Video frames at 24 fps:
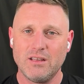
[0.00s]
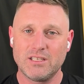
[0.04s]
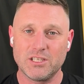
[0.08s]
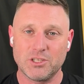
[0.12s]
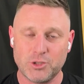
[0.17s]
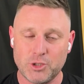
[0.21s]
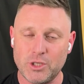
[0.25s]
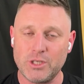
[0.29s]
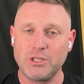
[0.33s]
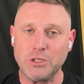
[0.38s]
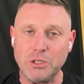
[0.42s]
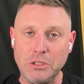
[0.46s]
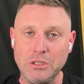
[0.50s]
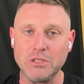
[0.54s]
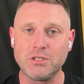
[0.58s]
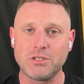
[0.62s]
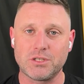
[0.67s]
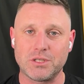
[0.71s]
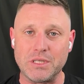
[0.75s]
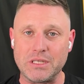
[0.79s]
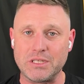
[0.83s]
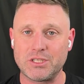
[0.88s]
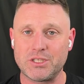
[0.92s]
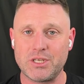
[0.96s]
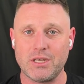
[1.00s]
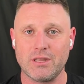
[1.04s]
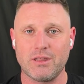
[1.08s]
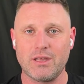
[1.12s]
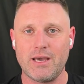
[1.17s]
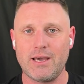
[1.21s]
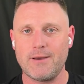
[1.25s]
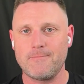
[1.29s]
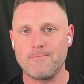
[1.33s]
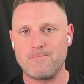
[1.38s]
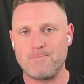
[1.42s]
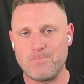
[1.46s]
decisions that sit
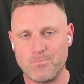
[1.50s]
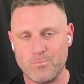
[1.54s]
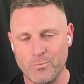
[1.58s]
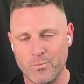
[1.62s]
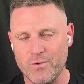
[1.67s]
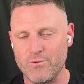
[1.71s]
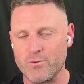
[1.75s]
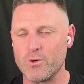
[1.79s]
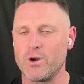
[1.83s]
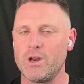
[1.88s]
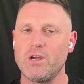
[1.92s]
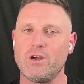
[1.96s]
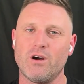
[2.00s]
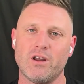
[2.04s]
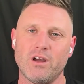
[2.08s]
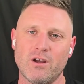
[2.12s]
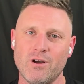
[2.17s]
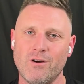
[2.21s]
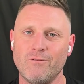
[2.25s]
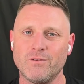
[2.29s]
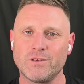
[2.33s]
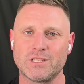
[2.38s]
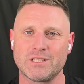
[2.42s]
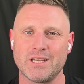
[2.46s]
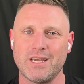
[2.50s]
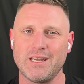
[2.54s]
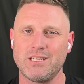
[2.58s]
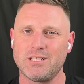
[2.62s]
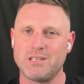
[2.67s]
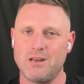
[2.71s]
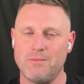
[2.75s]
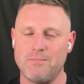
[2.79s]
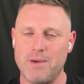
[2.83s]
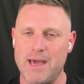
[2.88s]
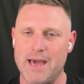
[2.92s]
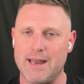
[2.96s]
there, we've already got a
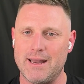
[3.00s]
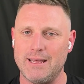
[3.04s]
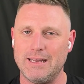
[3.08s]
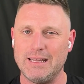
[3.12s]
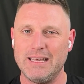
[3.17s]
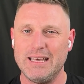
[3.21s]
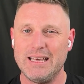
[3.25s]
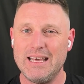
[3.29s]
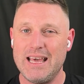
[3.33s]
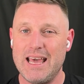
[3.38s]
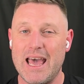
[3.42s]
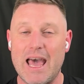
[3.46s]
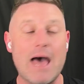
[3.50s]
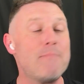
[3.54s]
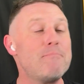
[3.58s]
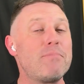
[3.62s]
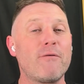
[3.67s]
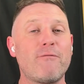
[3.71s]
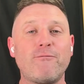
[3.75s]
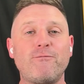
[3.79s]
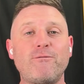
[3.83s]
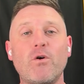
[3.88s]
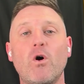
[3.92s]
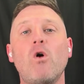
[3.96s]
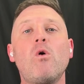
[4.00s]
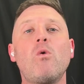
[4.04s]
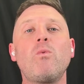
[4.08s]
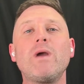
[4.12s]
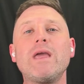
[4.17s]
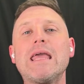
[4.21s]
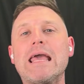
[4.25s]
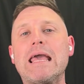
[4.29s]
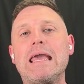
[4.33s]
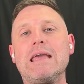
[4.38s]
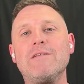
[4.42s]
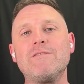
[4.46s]
conversation about it. And before
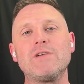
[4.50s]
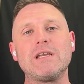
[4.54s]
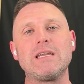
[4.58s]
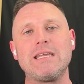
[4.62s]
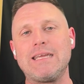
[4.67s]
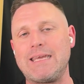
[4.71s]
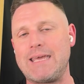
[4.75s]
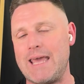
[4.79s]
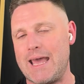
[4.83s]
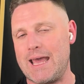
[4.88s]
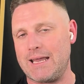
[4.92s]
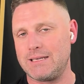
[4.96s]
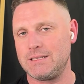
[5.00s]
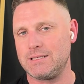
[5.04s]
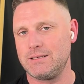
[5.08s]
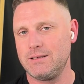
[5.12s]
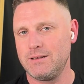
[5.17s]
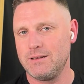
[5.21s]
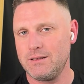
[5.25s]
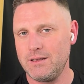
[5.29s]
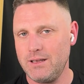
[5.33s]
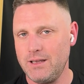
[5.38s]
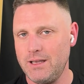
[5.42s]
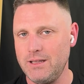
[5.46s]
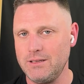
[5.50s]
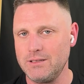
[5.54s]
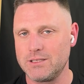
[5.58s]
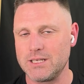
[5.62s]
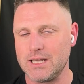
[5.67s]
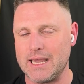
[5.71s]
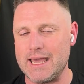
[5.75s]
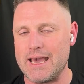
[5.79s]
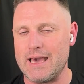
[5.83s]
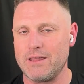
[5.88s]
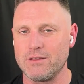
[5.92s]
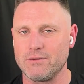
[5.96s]
we even get
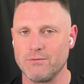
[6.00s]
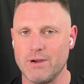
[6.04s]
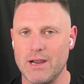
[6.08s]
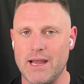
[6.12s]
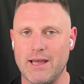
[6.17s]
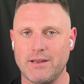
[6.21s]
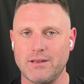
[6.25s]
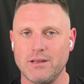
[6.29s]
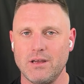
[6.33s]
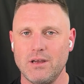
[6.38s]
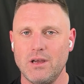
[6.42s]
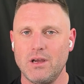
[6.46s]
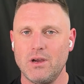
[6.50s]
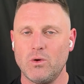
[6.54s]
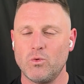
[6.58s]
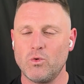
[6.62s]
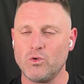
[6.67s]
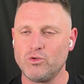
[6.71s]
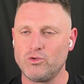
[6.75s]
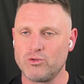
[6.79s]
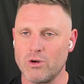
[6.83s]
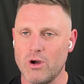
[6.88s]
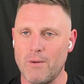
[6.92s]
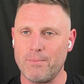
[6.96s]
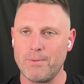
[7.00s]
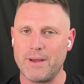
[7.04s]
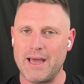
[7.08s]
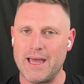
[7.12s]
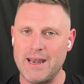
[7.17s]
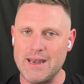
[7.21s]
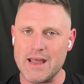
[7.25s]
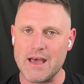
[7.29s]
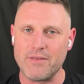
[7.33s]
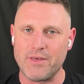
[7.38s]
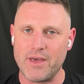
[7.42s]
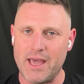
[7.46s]
into Gather Round, we'll drop
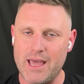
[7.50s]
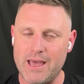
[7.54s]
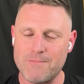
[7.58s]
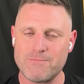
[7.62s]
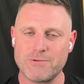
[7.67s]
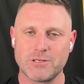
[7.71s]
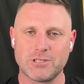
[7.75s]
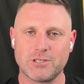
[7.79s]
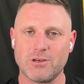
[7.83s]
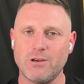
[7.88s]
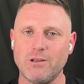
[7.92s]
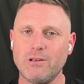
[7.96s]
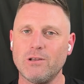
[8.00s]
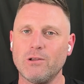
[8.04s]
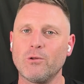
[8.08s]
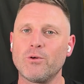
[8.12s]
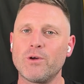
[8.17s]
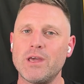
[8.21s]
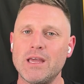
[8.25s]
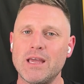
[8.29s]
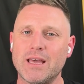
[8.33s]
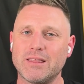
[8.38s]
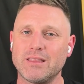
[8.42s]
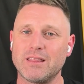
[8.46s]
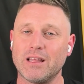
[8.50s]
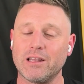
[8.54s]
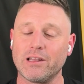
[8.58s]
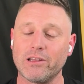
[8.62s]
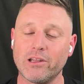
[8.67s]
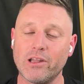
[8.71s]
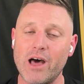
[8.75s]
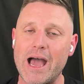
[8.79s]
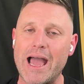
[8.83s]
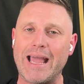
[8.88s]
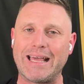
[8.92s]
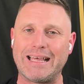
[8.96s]
another episode looking at the
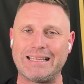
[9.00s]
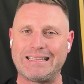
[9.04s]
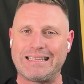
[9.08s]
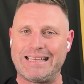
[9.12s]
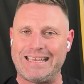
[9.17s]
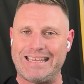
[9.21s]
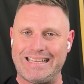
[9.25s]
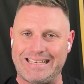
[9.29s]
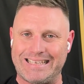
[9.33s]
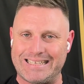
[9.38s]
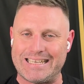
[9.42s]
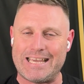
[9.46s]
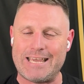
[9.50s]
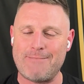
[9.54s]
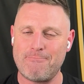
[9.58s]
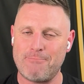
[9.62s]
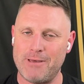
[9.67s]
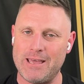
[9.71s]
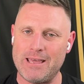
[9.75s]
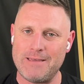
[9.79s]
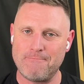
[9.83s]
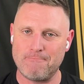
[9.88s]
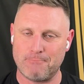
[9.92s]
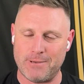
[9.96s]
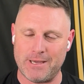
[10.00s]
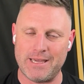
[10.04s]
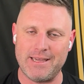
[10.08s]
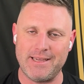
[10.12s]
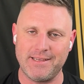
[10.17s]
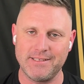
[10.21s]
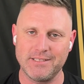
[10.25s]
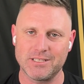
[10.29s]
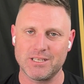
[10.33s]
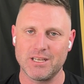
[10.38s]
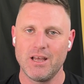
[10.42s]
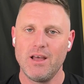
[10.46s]
likely
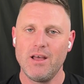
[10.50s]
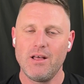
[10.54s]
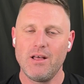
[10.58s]
DPPs